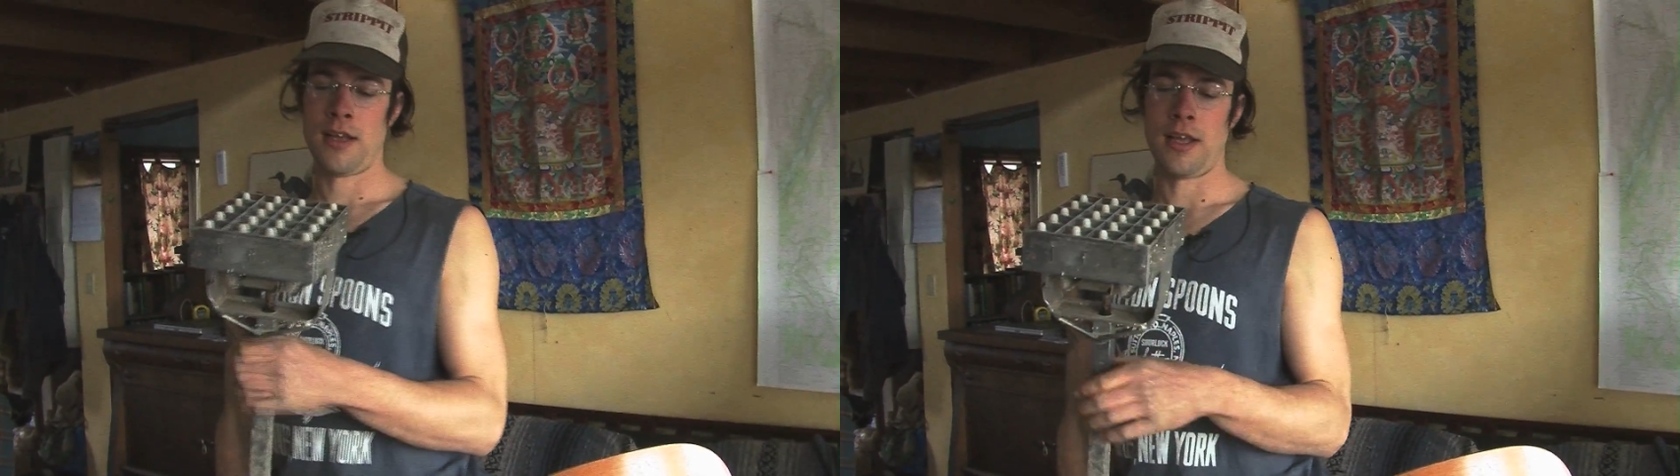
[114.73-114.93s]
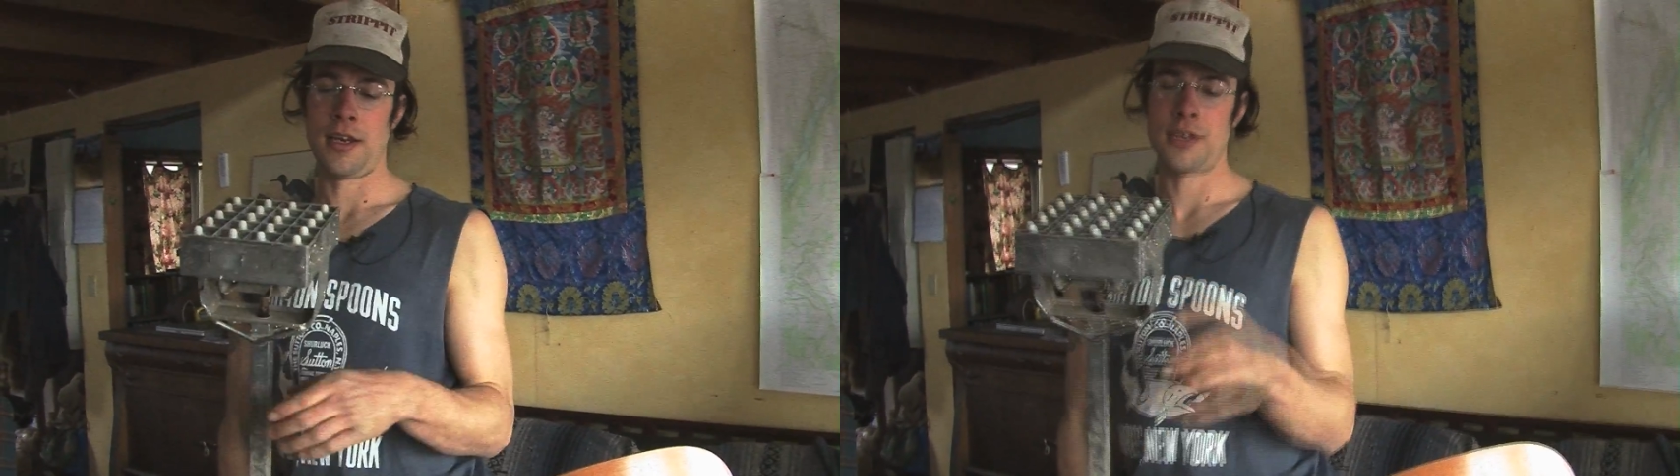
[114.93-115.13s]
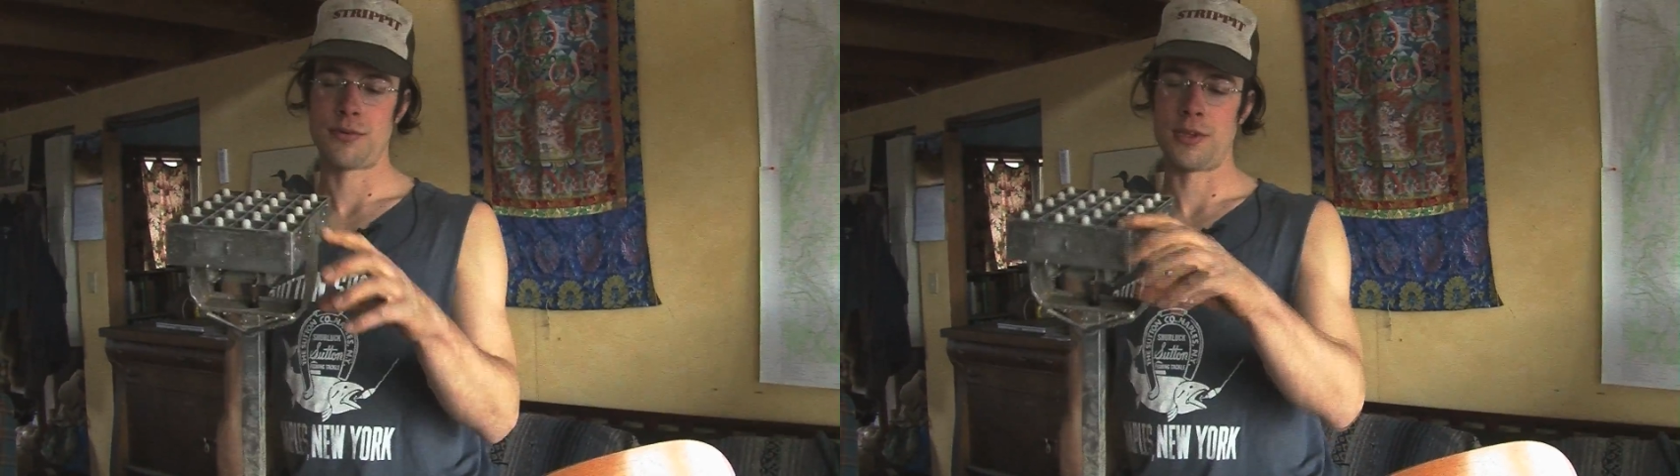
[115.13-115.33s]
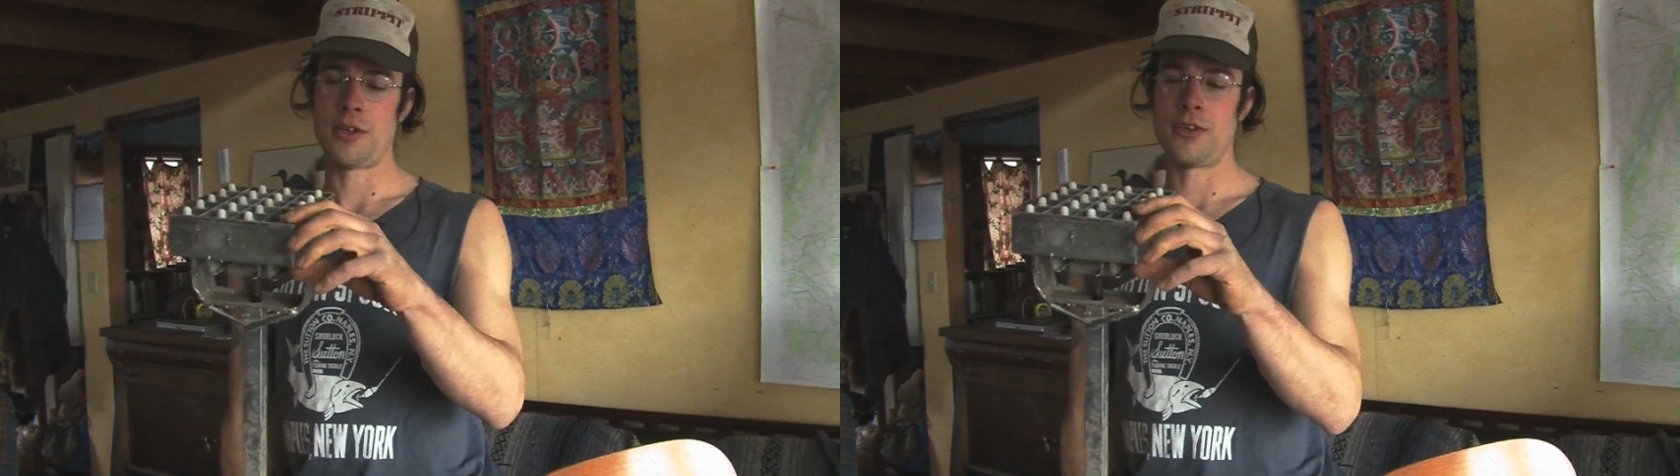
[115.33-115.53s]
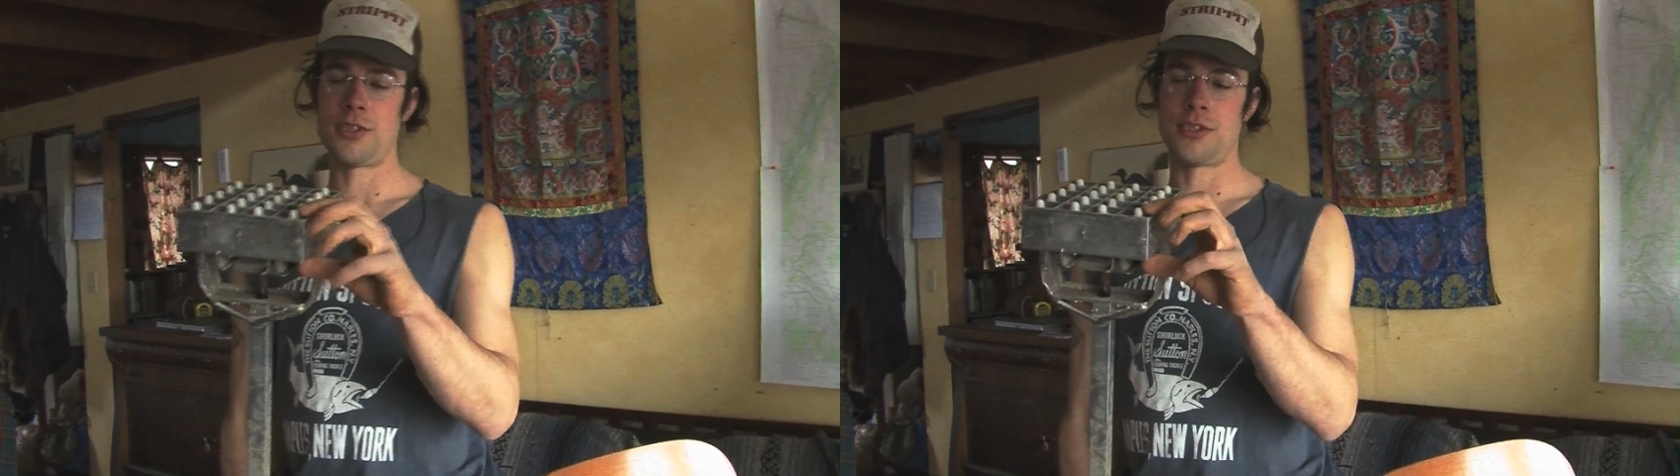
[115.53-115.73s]
And each one of
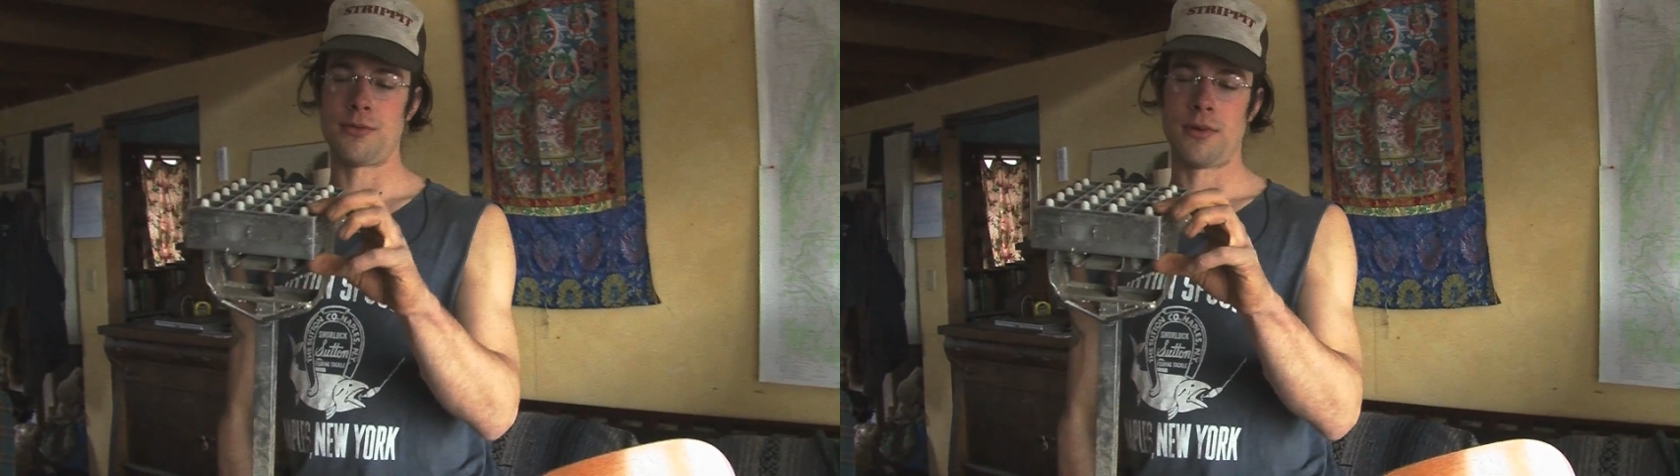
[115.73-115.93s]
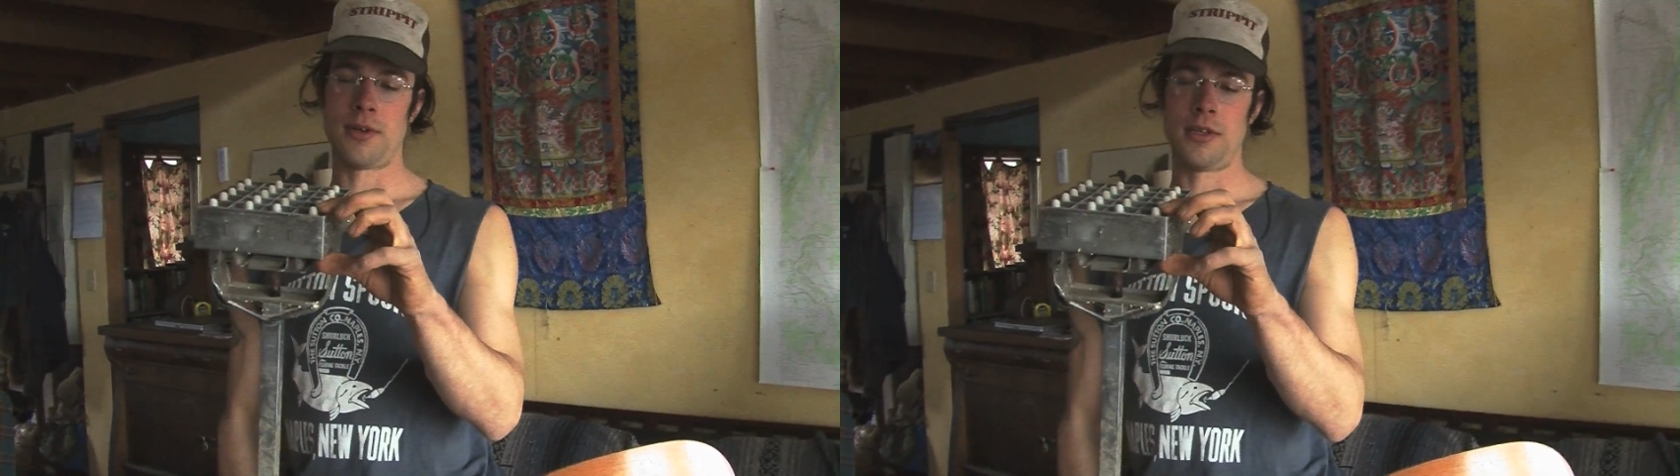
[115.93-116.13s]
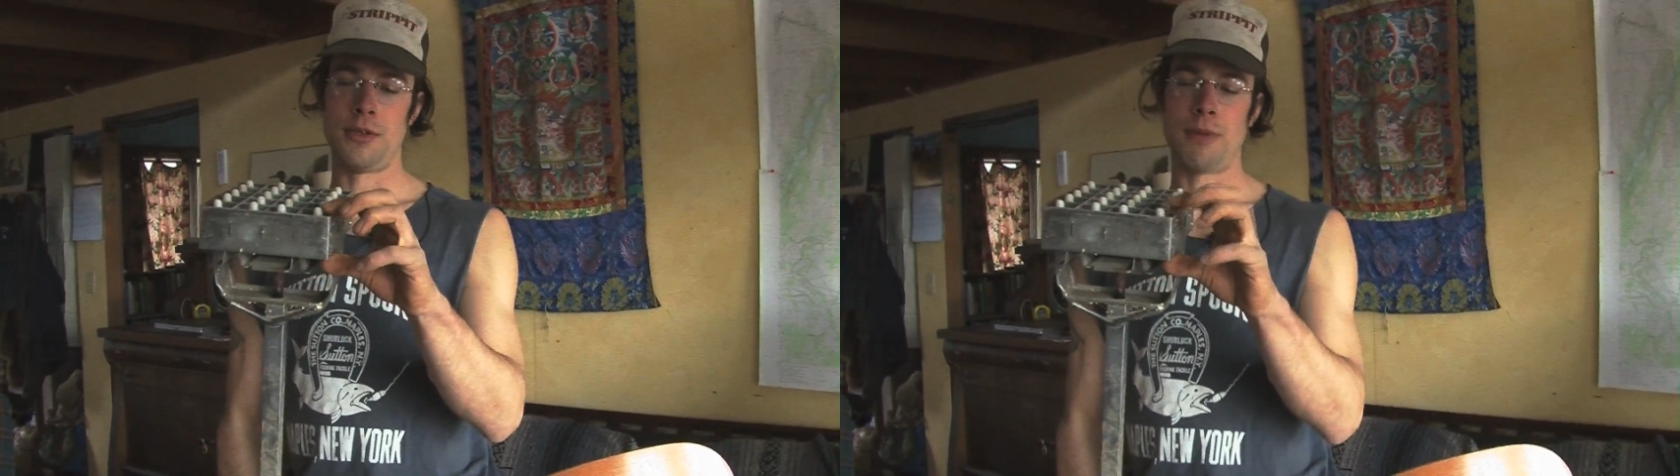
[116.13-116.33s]
those is you